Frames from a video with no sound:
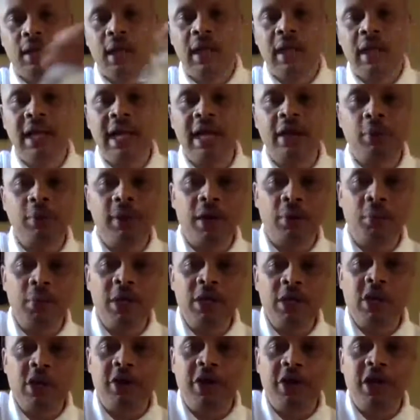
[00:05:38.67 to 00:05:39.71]
a liquid and
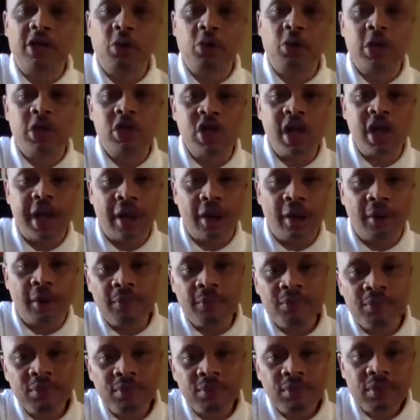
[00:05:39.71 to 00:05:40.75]
we turned it to a gel.
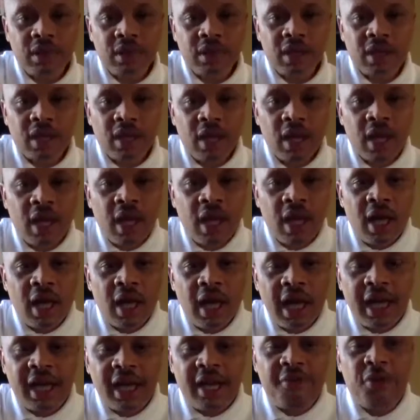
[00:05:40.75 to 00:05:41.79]

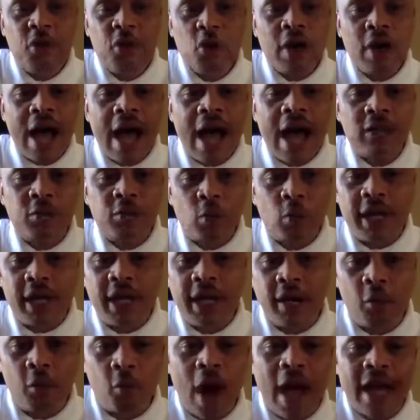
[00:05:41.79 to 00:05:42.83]
And if you guys were
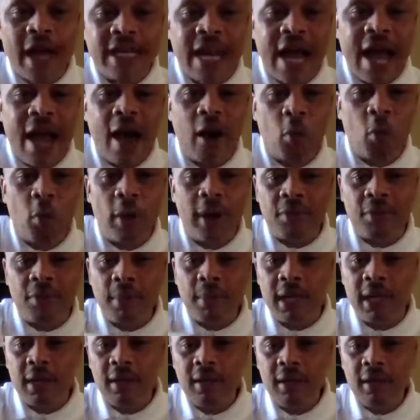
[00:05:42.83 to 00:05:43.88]
here right now with
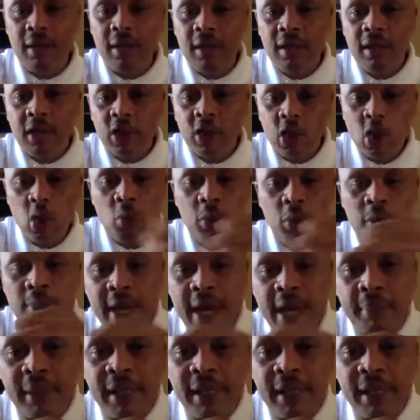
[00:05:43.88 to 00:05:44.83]
me, you would be